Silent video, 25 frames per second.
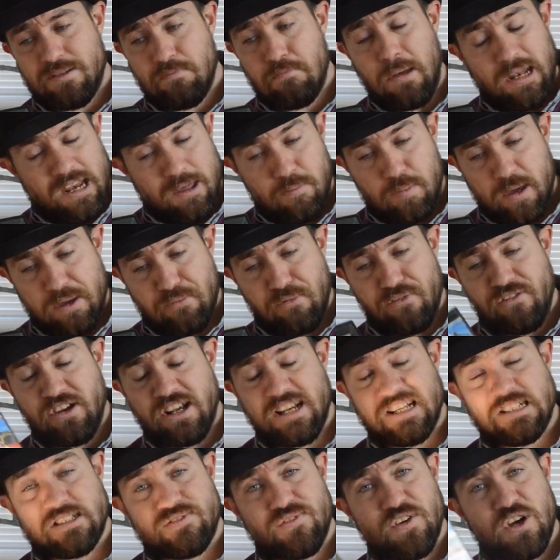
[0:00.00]
Many people think
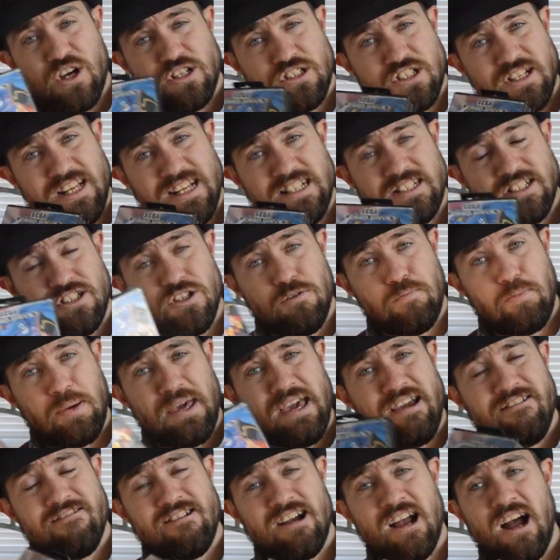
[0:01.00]
this version is
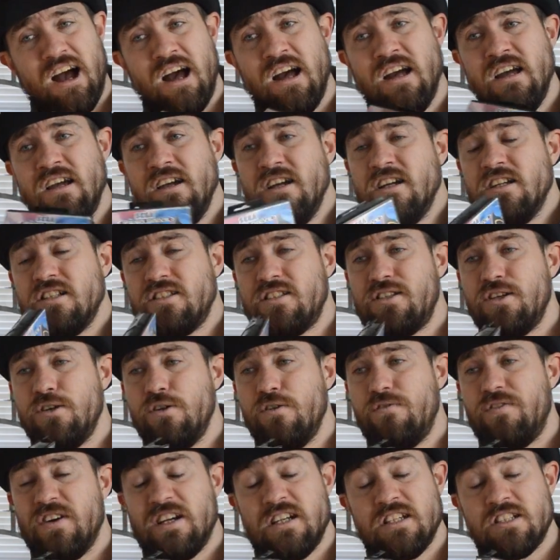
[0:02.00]
superior
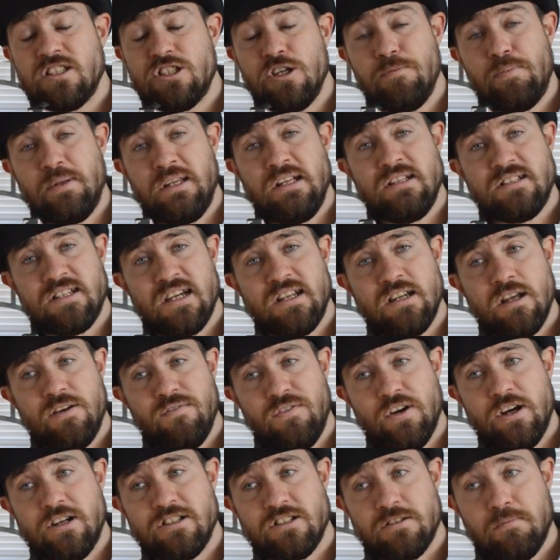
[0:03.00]
to the Super Nintendo
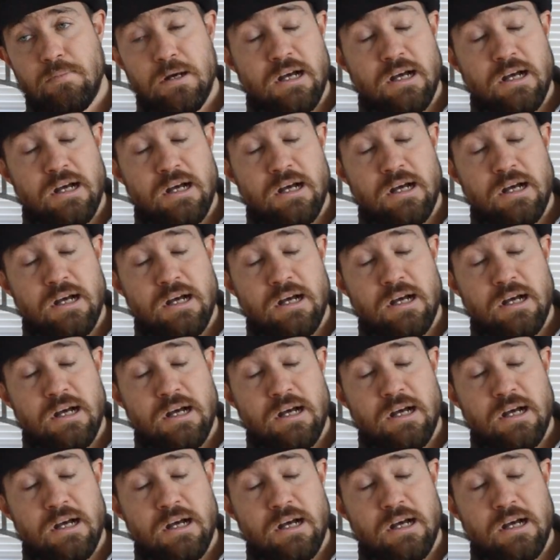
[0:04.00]
version.